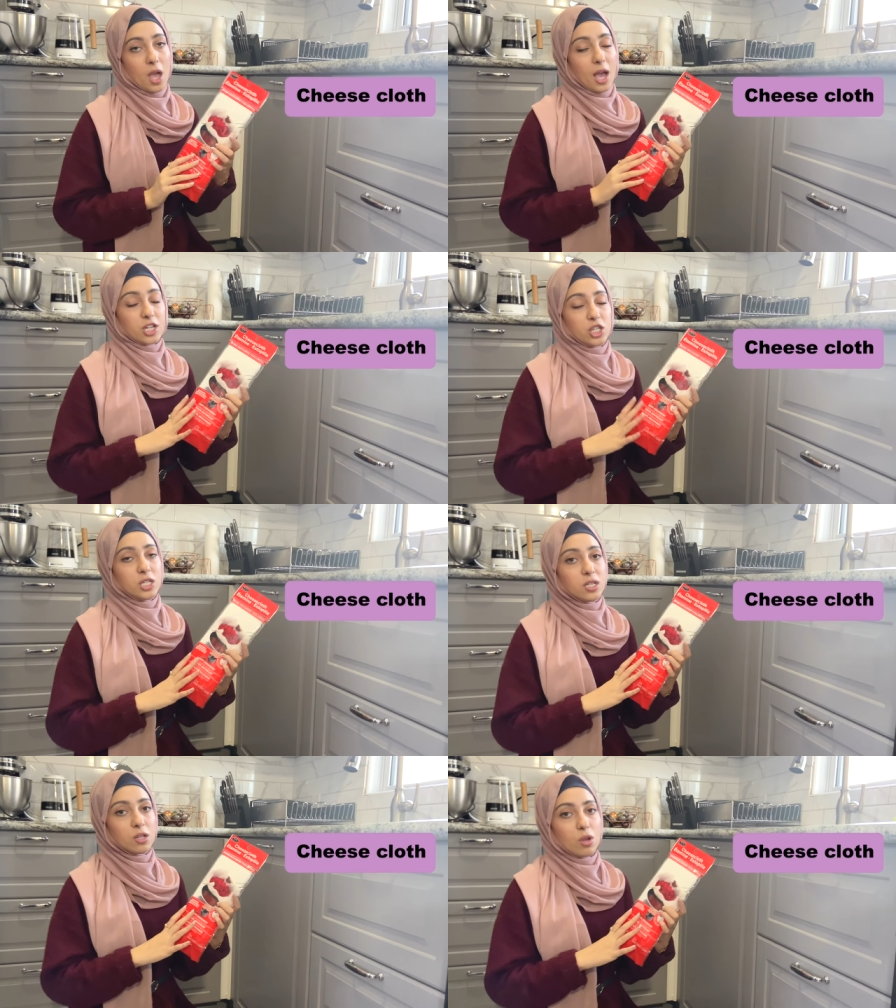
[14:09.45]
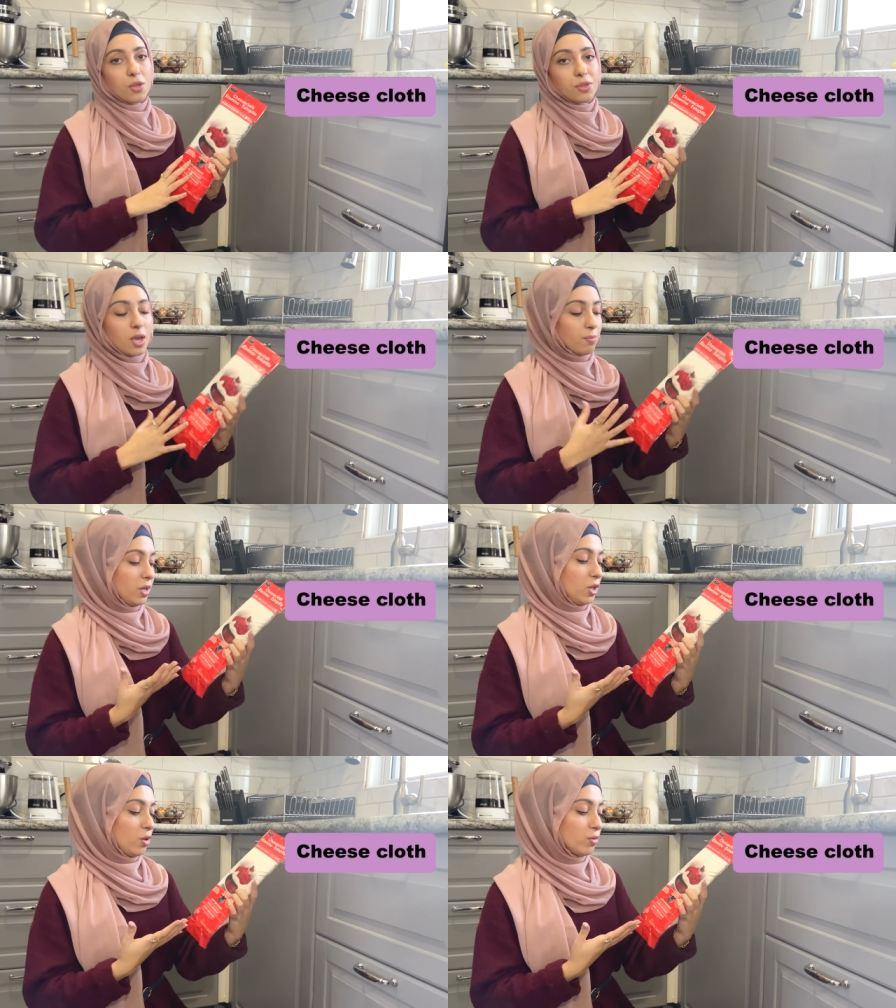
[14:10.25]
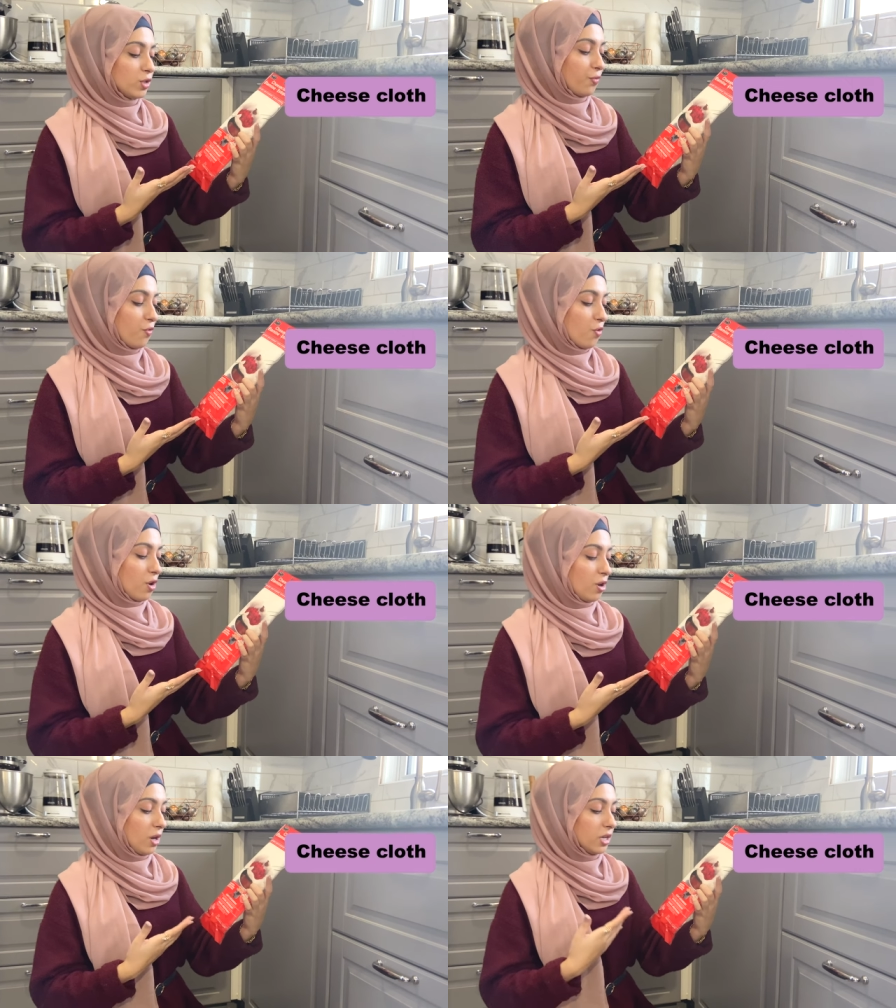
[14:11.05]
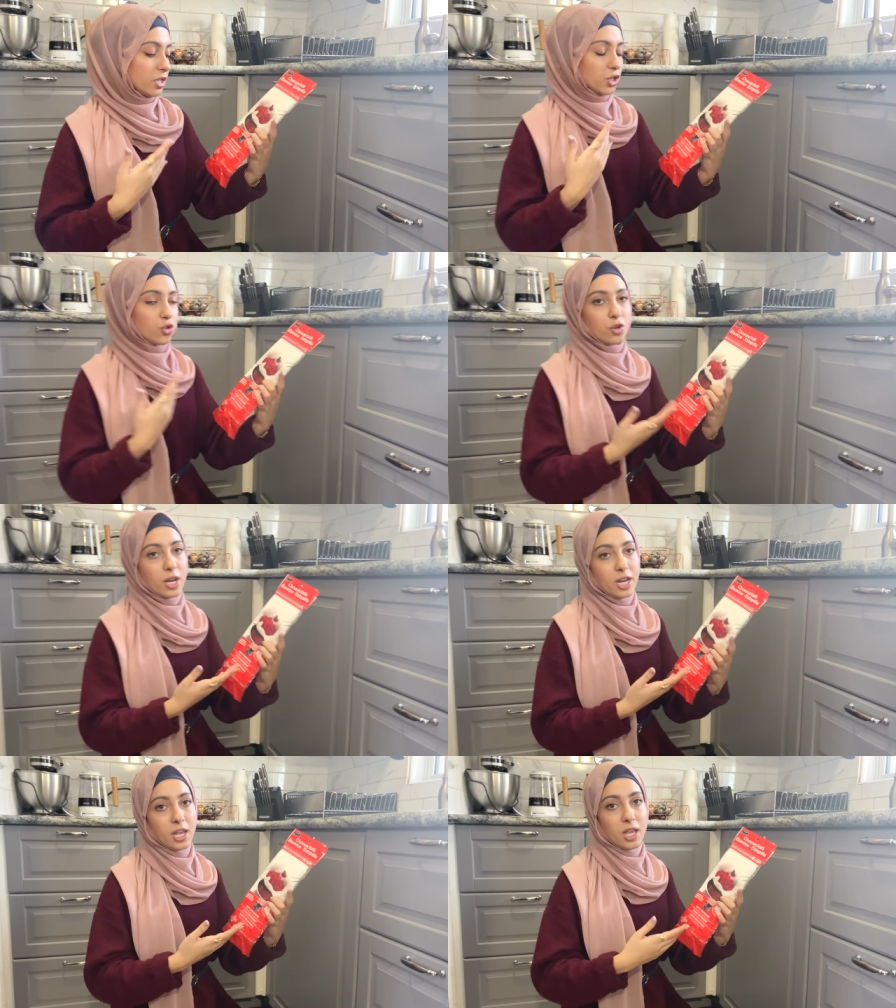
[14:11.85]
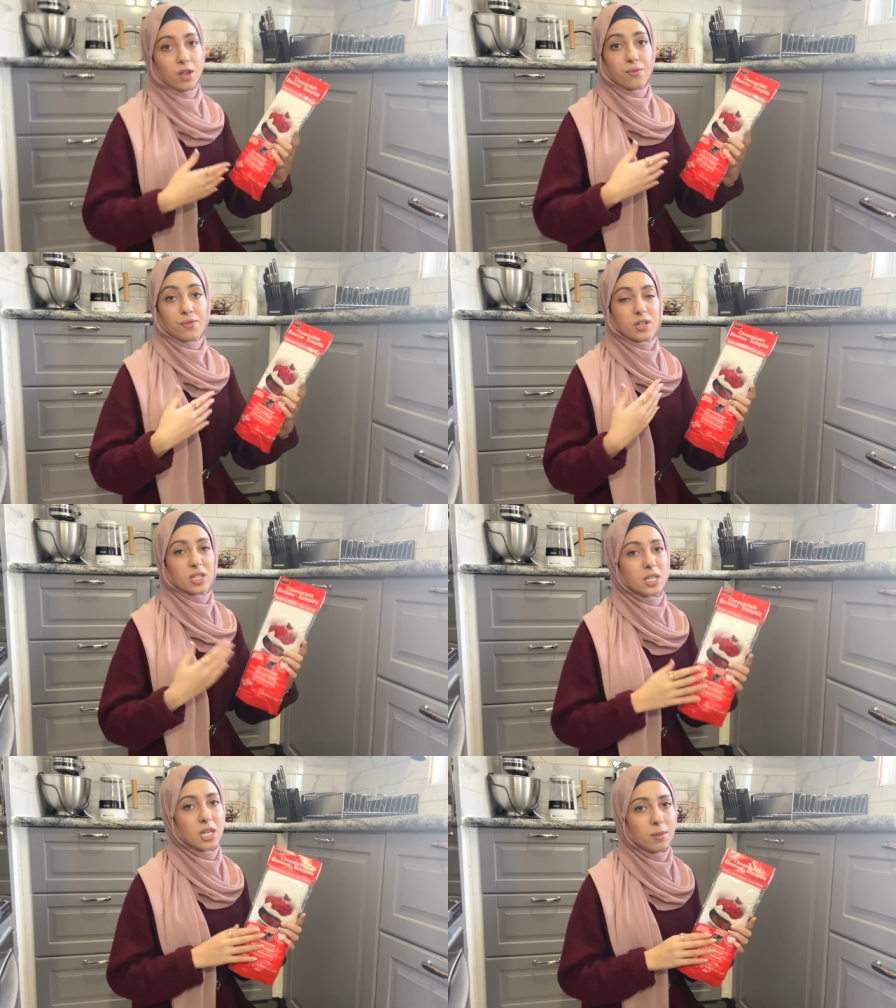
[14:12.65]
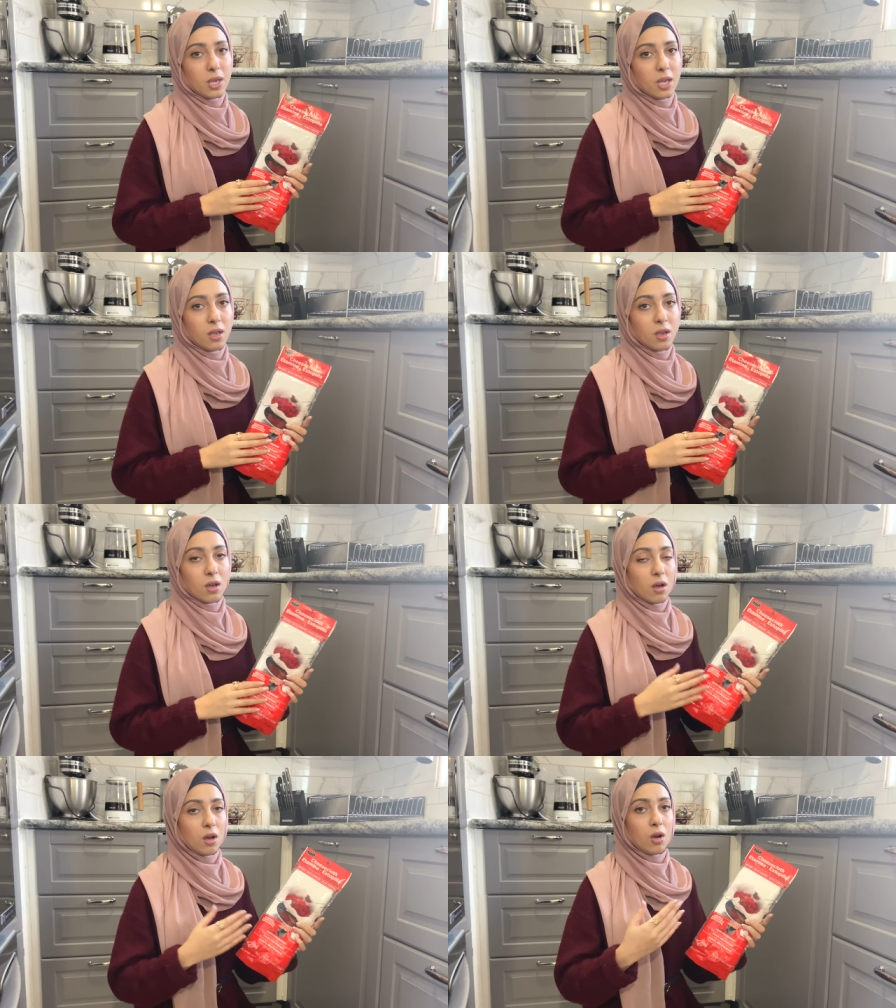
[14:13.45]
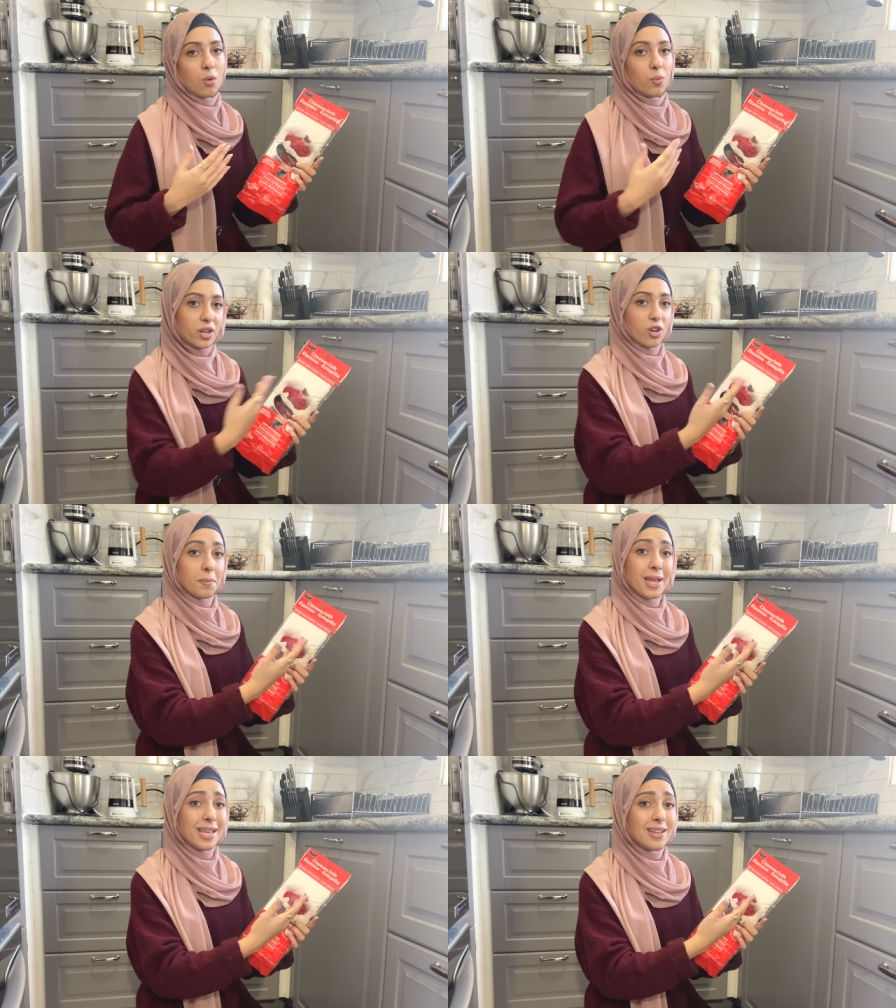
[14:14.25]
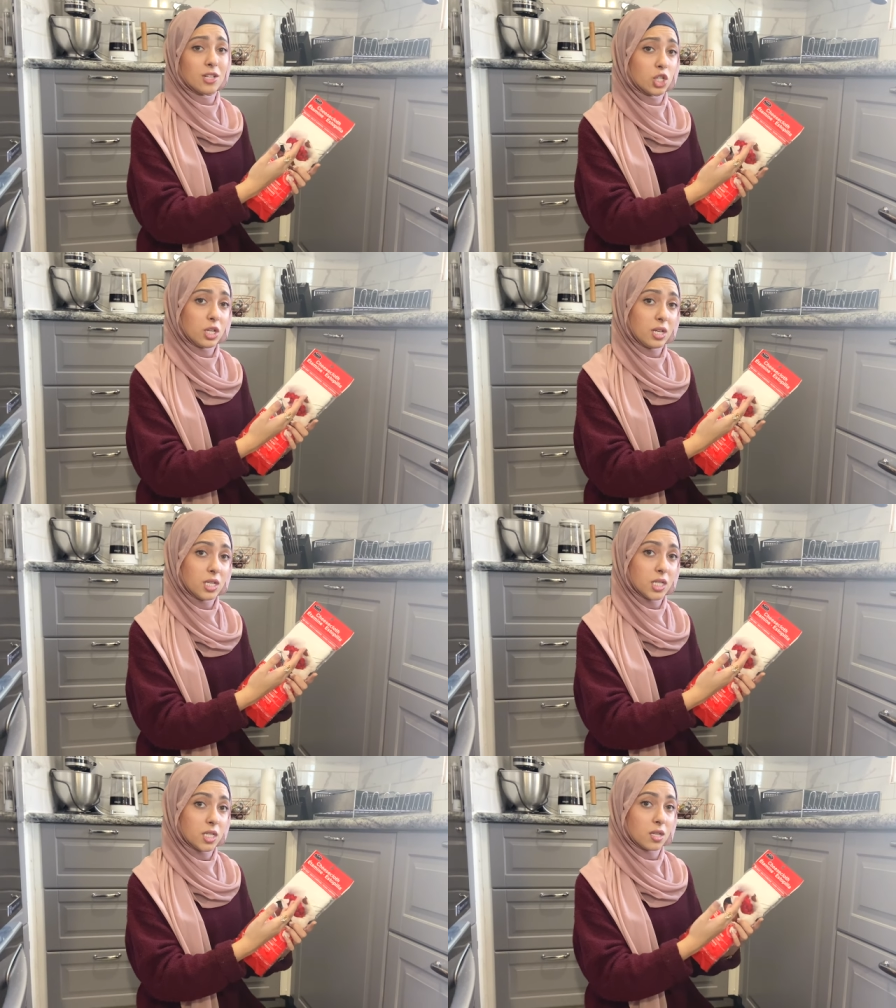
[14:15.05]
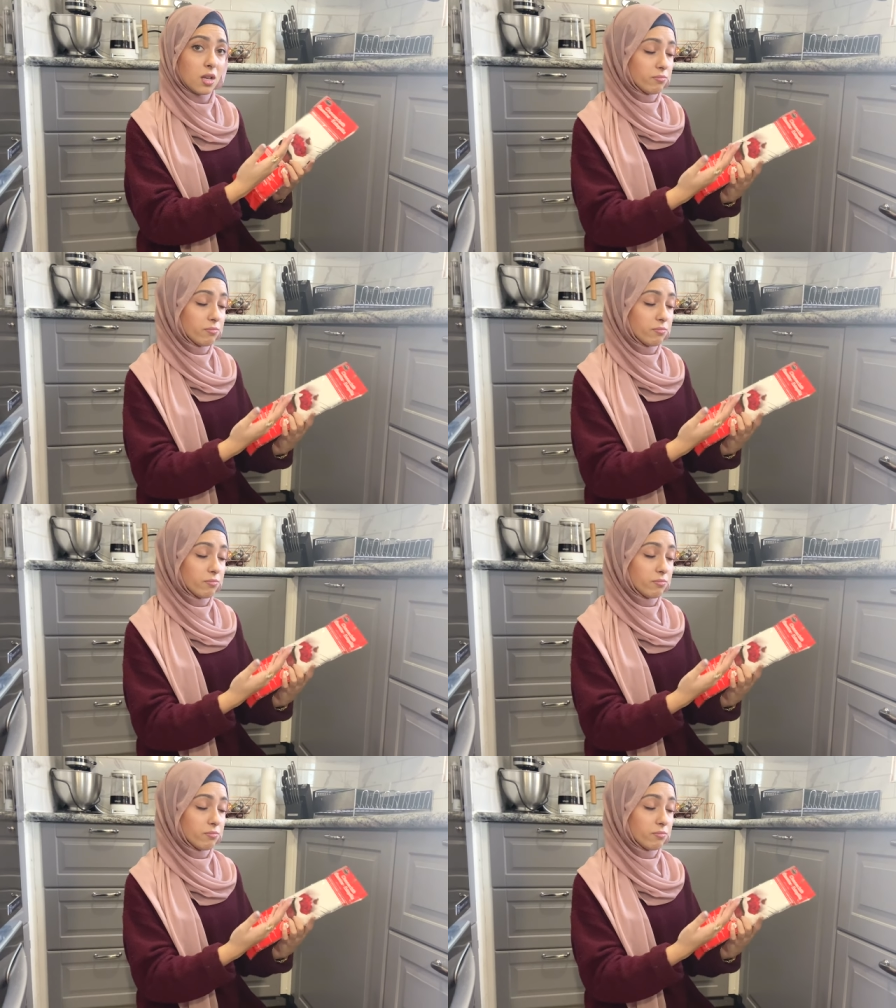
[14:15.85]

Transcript: A cheesecloth can be used for straining, for steaming, when you're making cheese